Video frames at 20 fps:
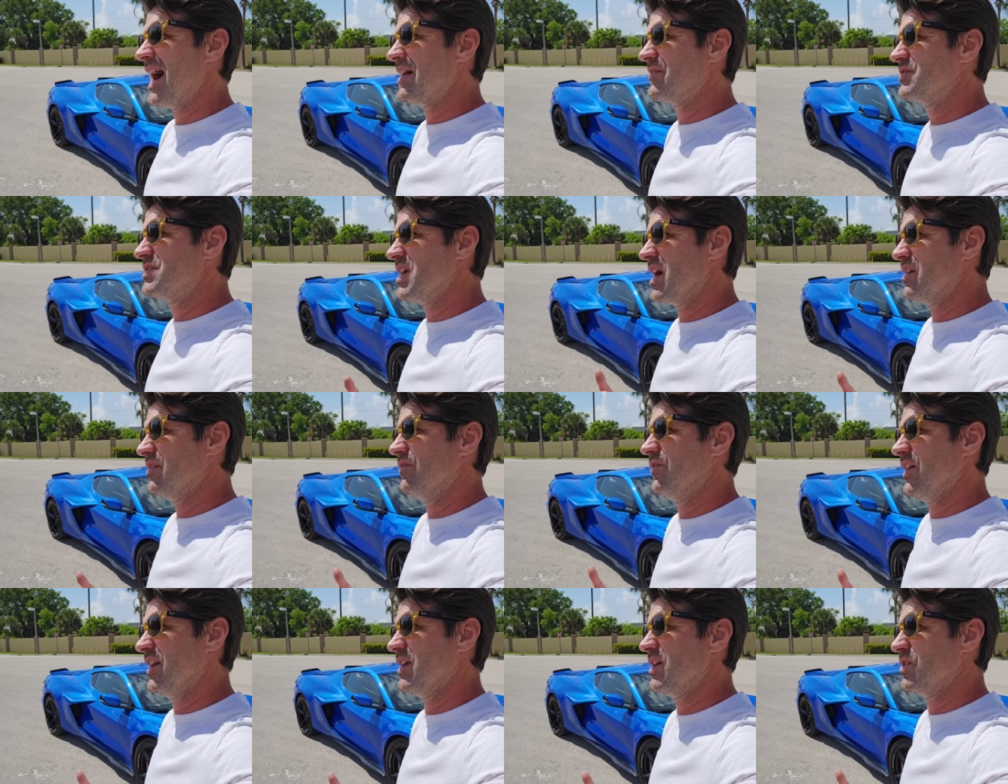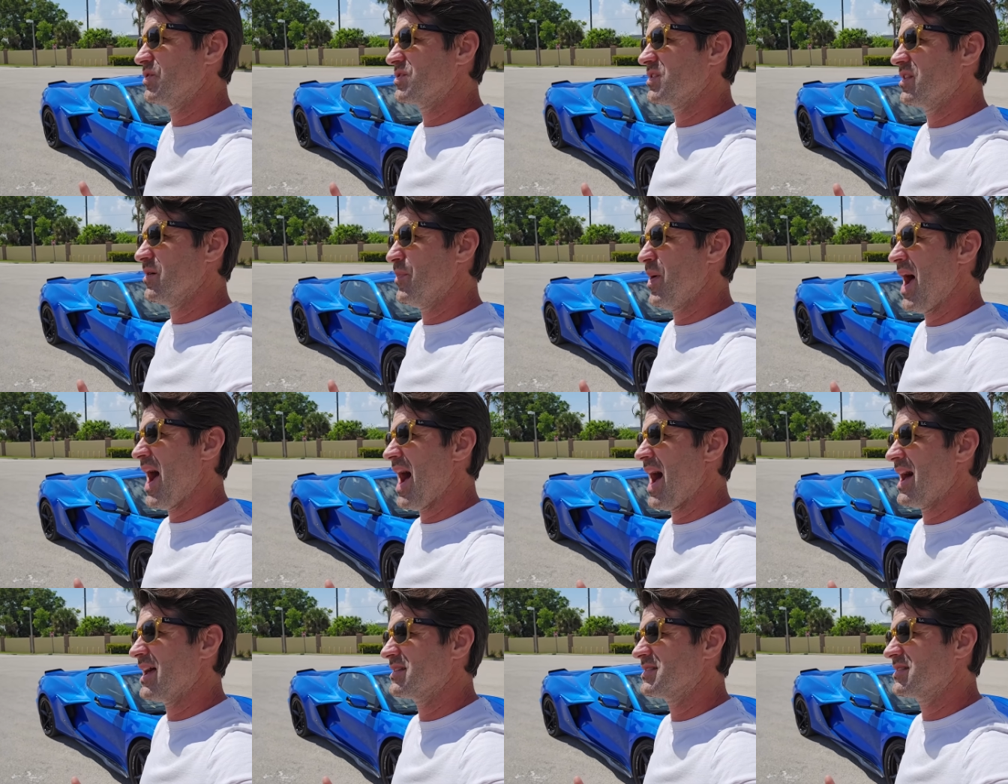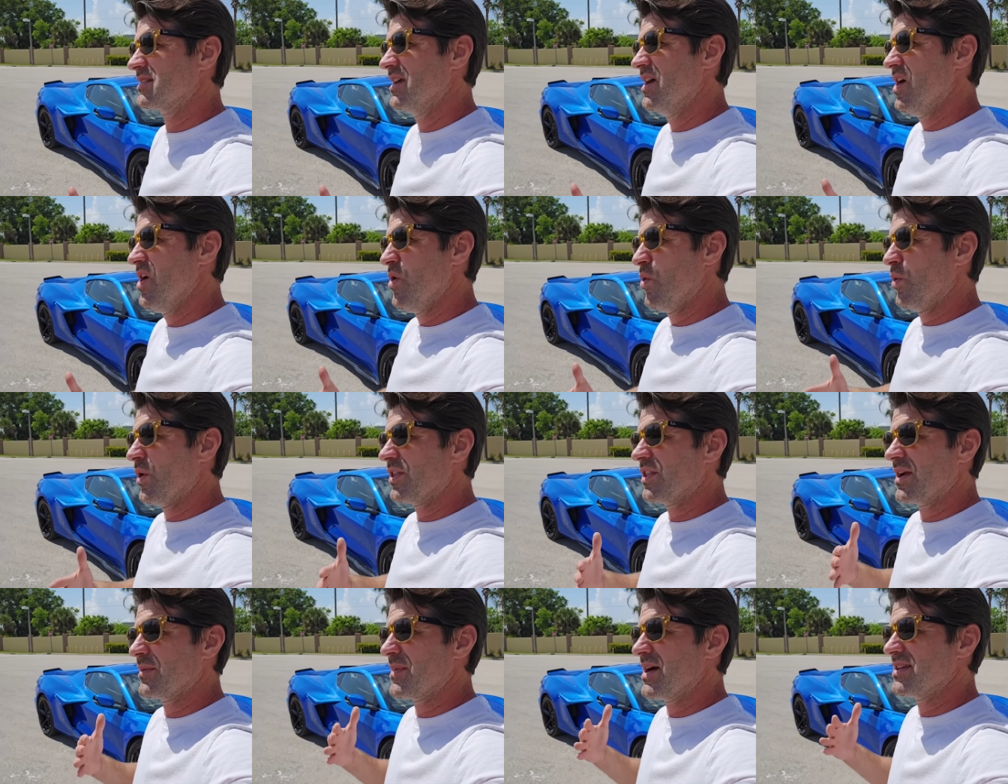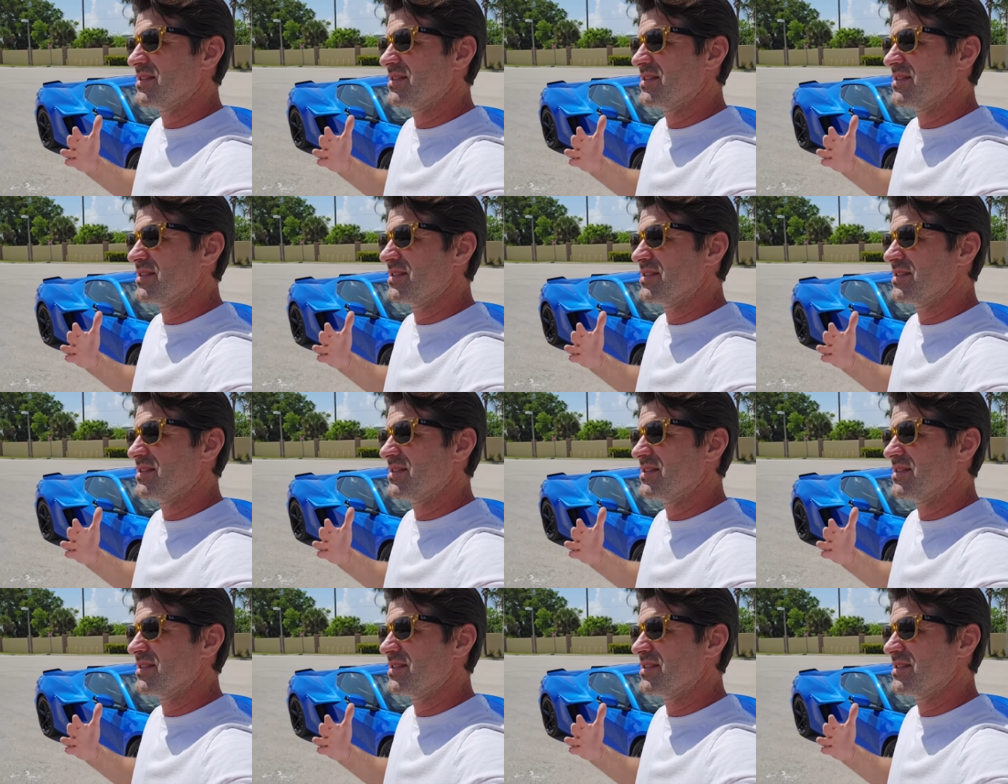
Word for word: I've done videos in the past with like my